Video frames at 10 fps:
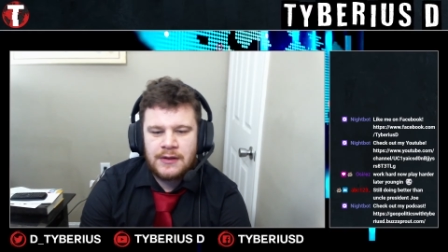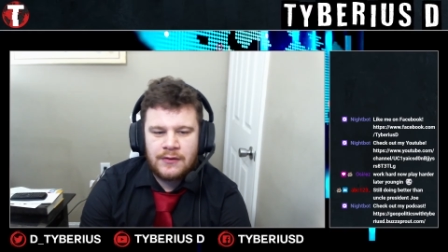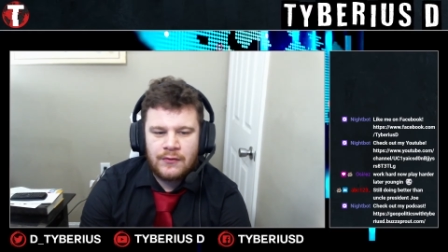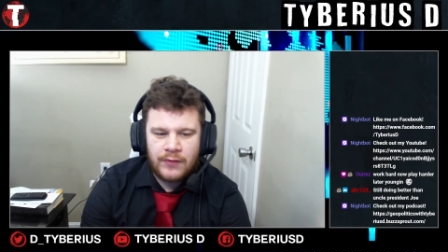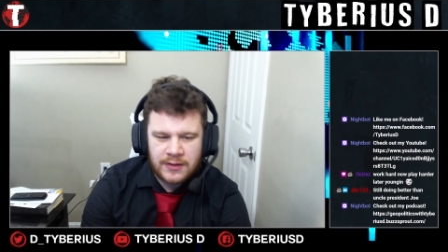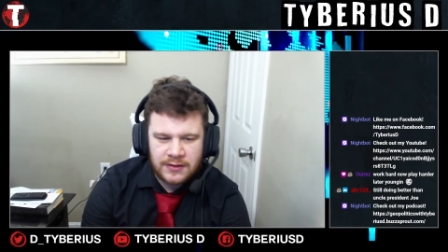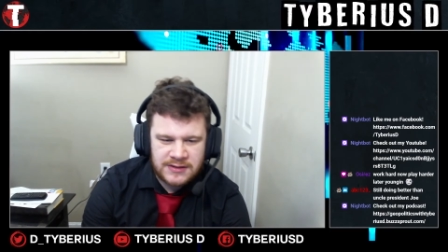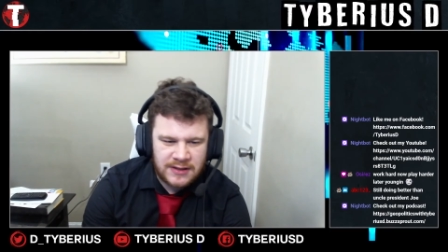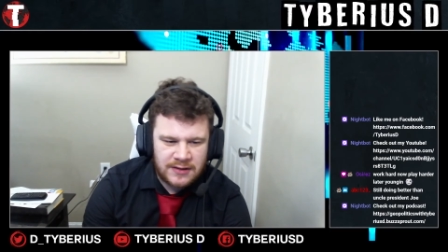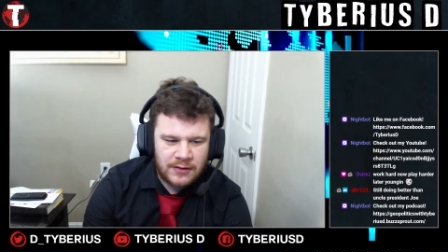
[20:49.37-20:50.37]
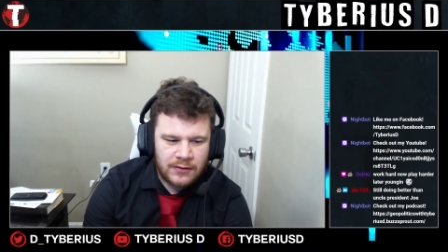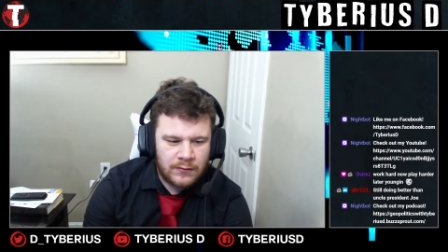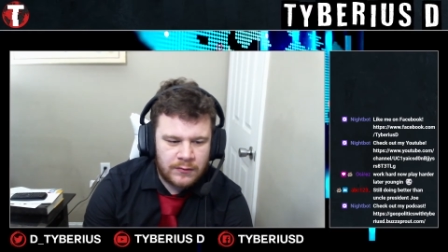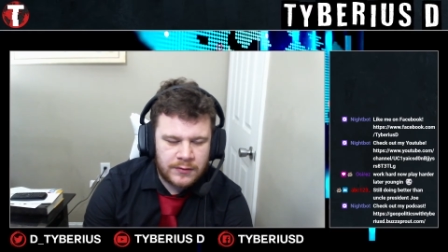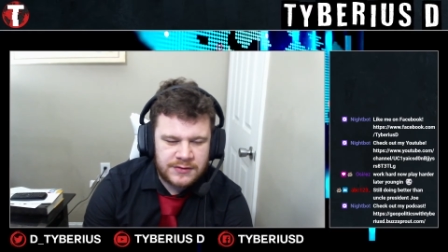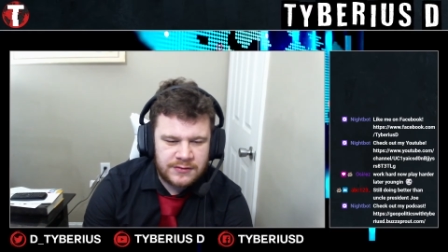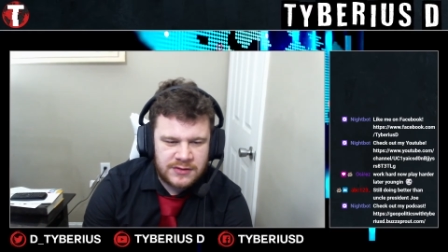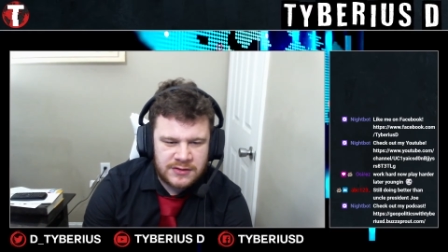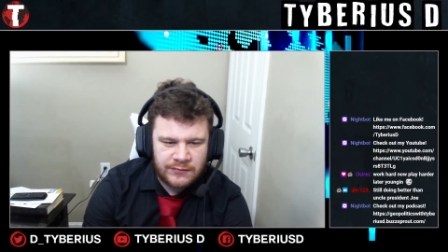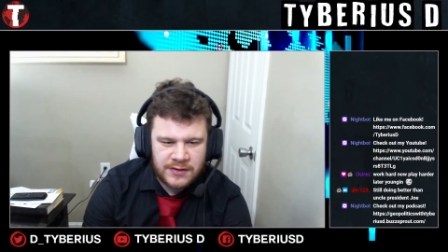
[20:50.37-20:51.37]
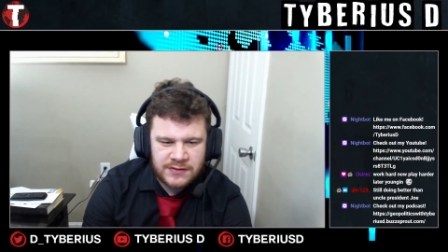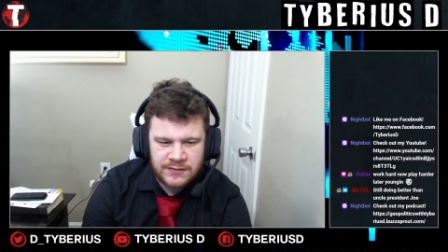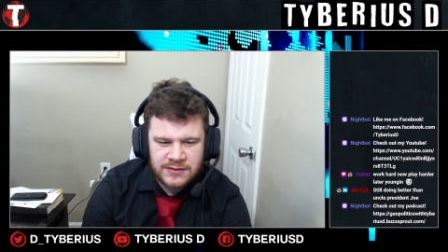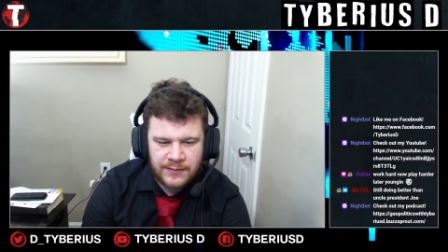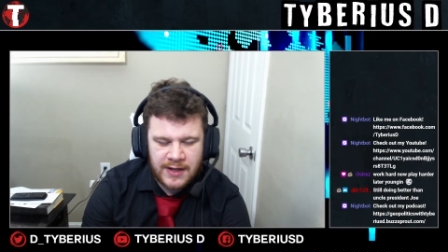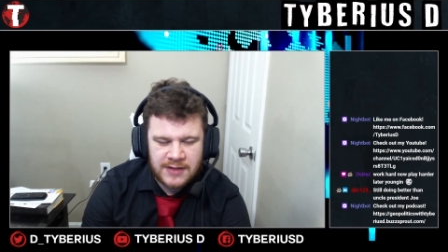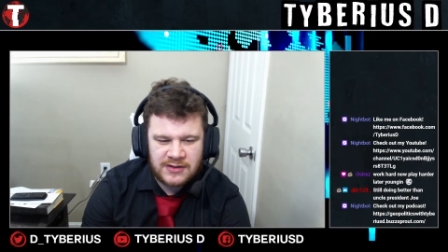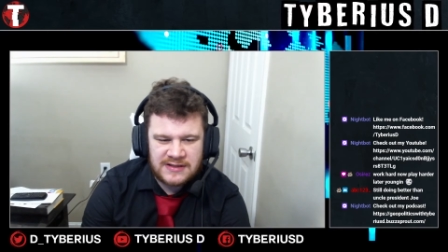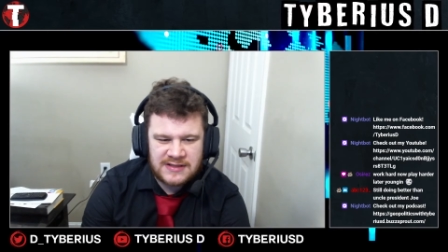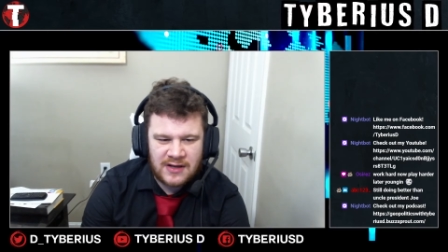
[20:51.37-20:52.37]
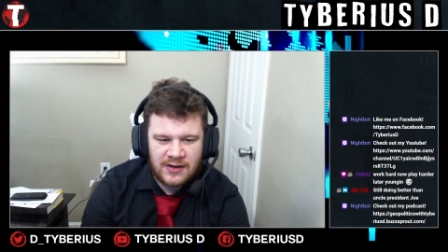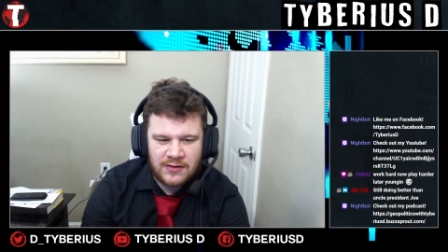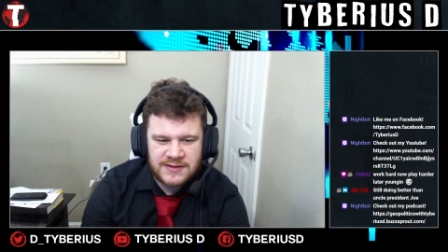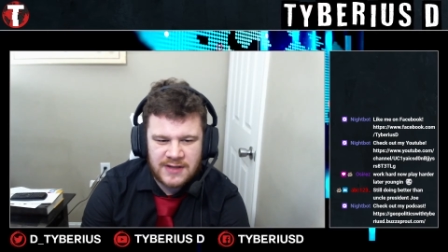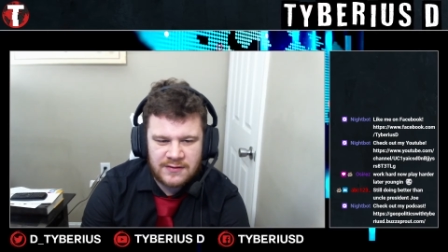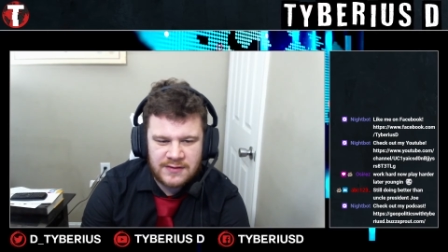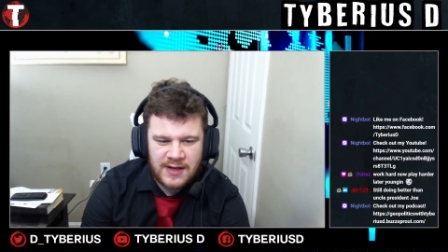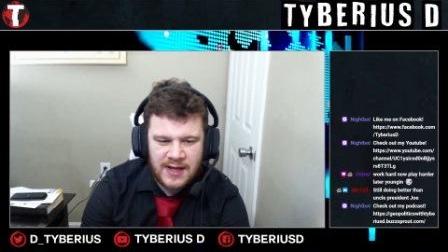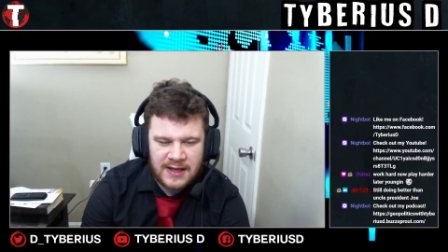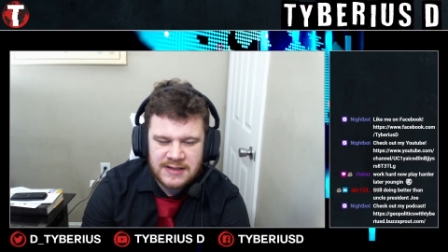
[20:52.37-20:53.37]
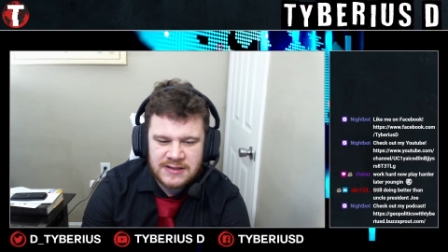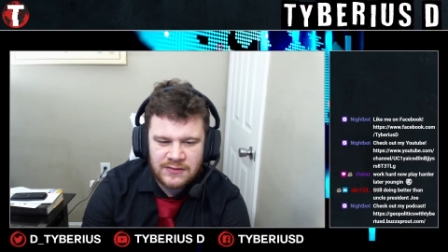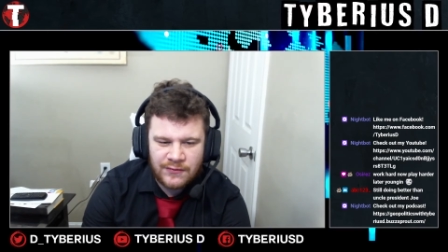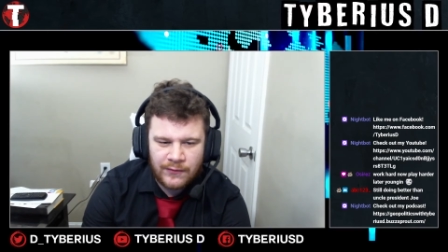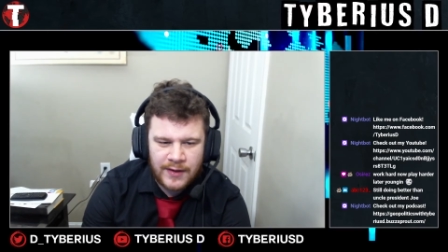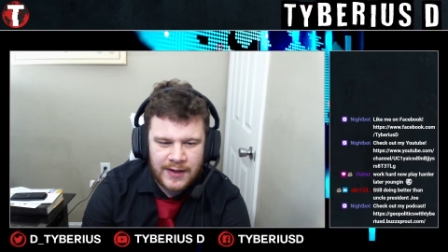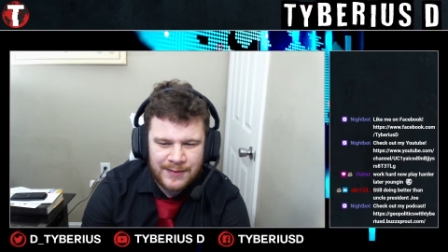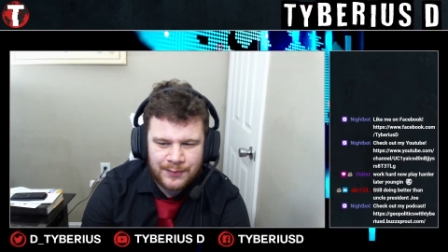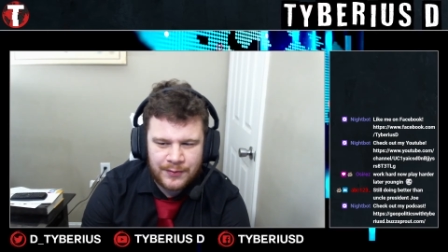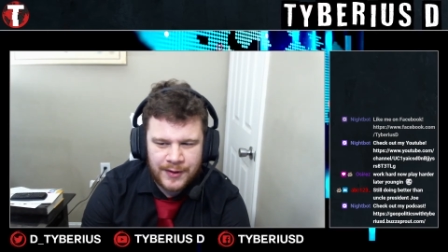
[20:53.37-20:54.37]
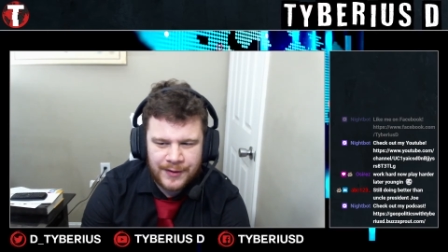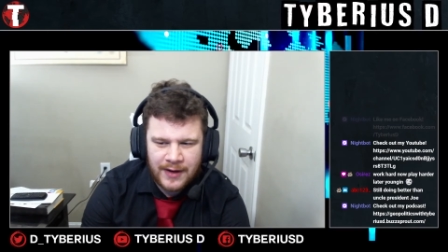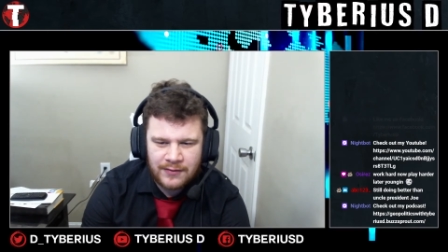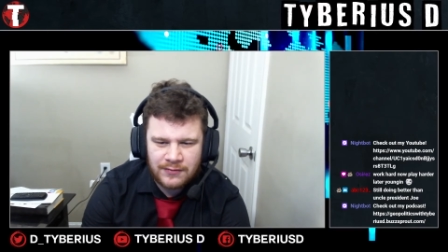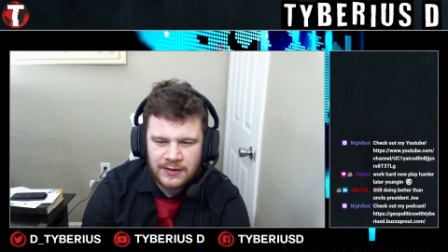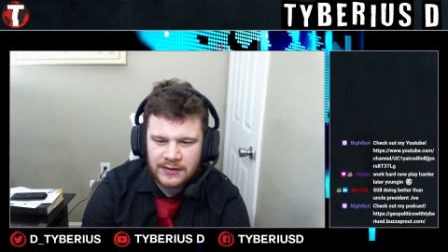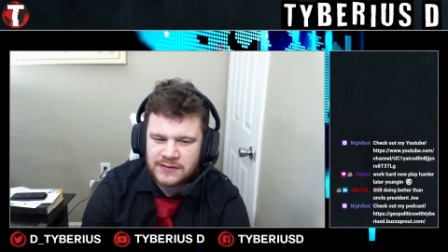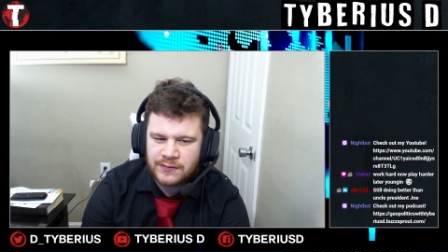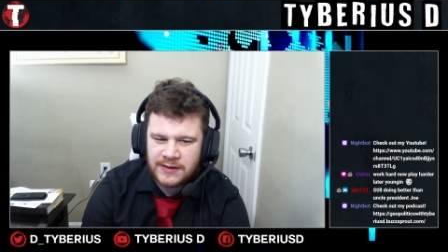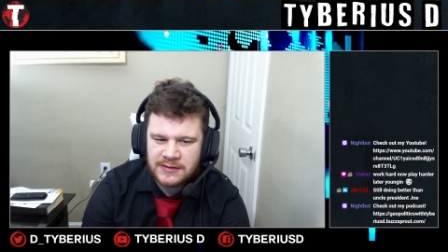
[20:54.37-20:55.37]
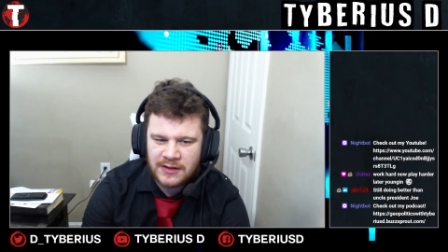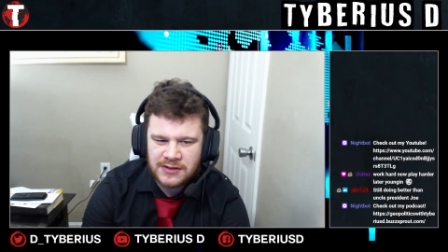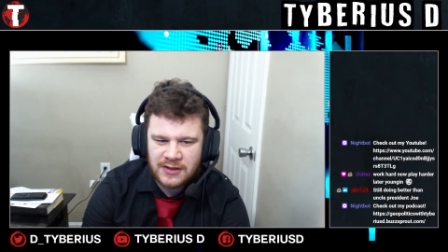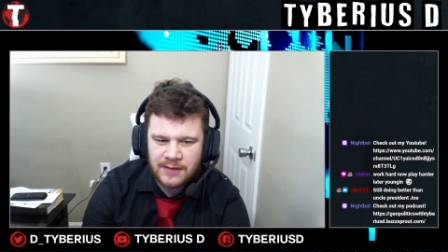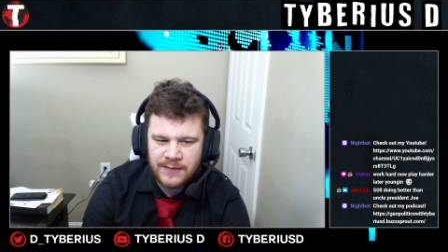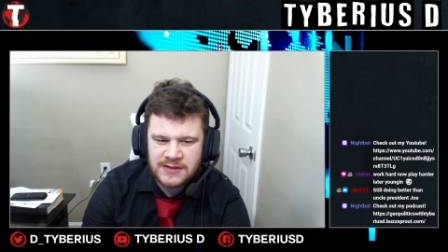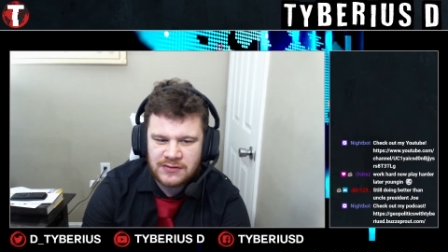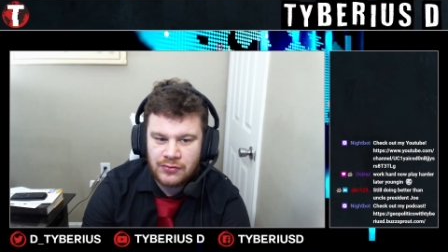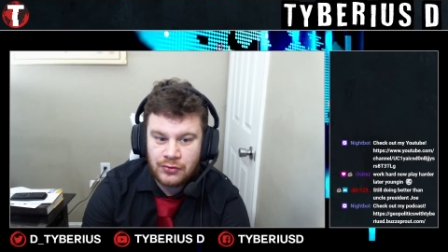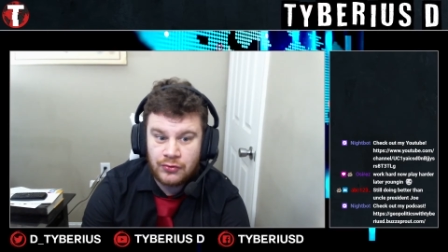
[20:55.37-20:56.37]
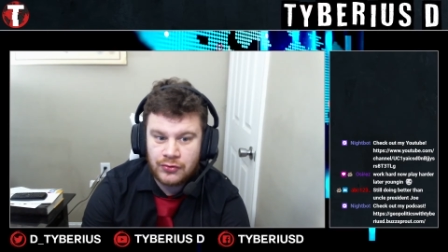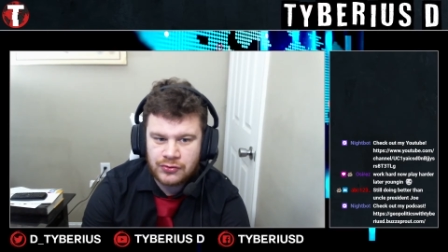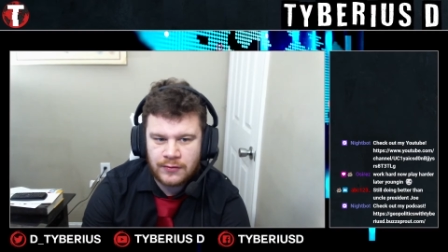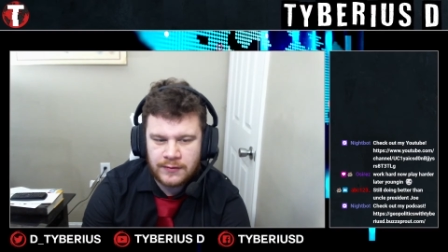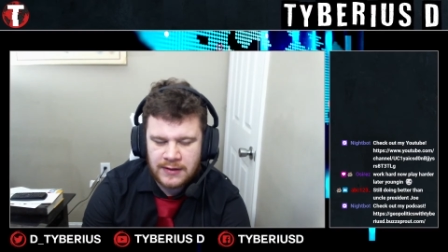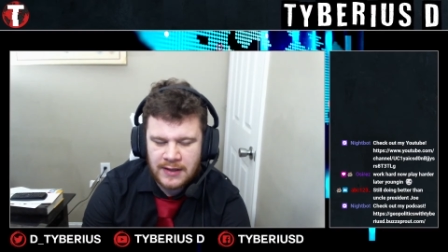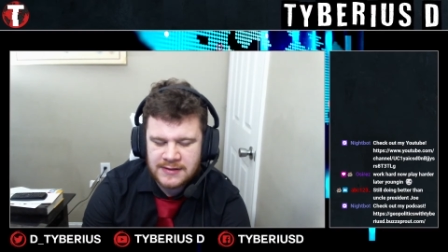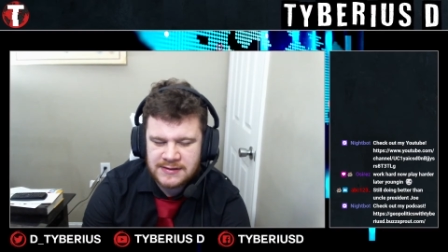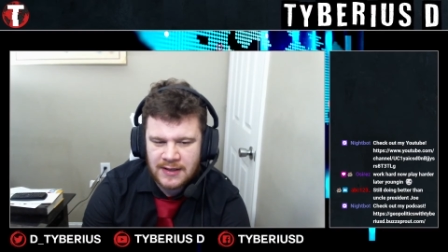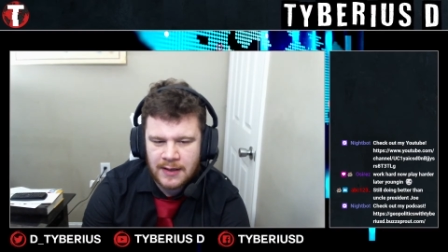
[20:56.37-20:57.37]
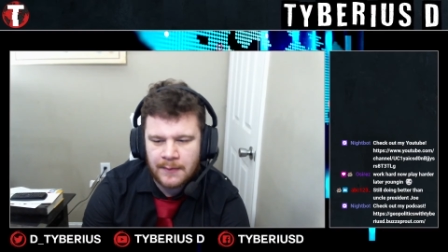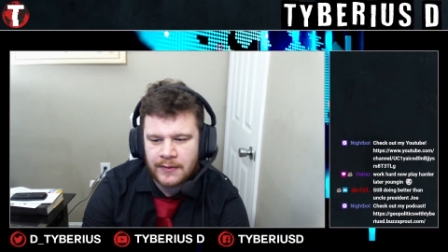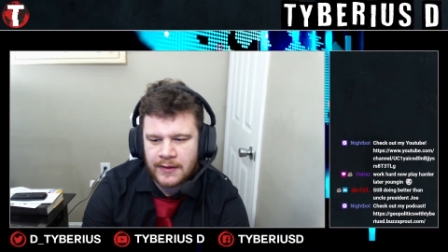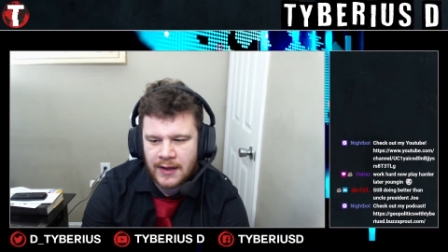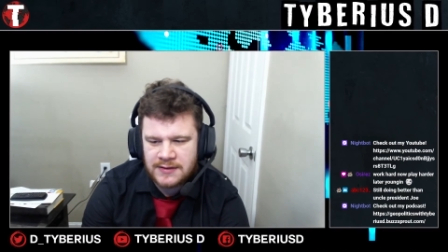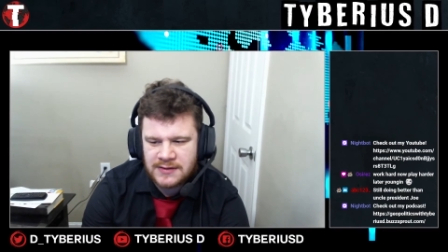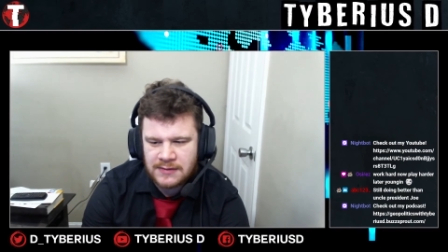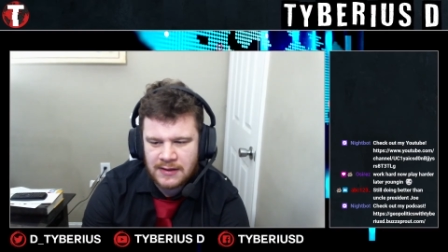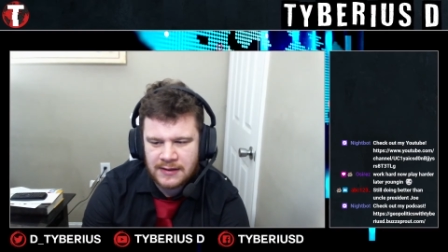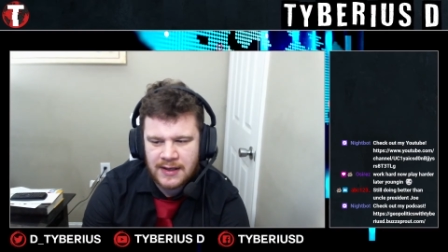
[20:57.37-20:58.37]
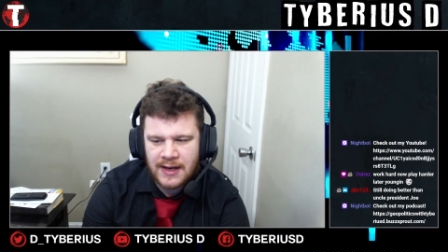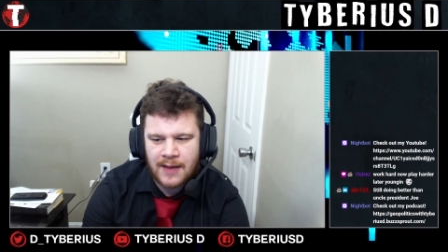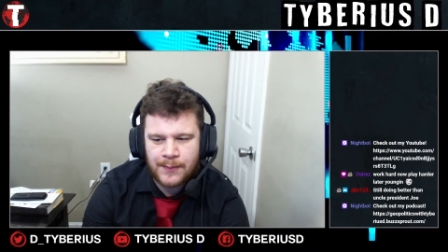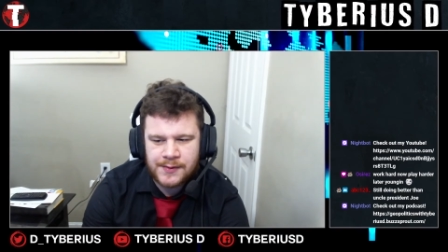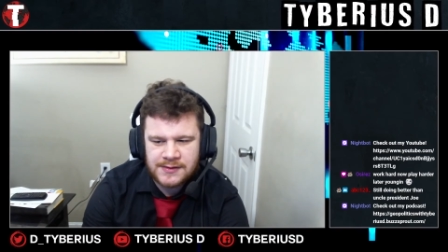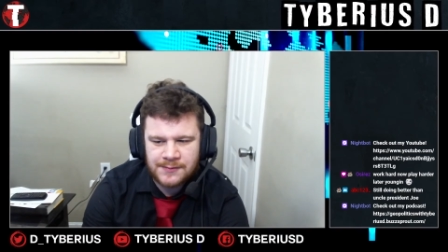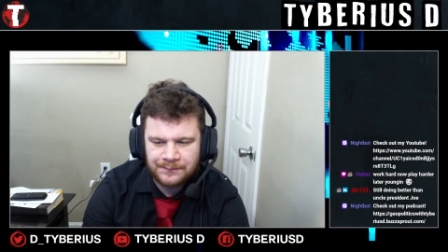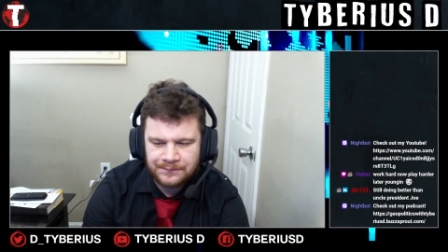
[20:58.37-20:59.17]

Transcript: We could see another World War II situation where somebody actually goes out and hits Norway, but I don't think the Swedes are actually going to be so neutral the next time that something like that happens.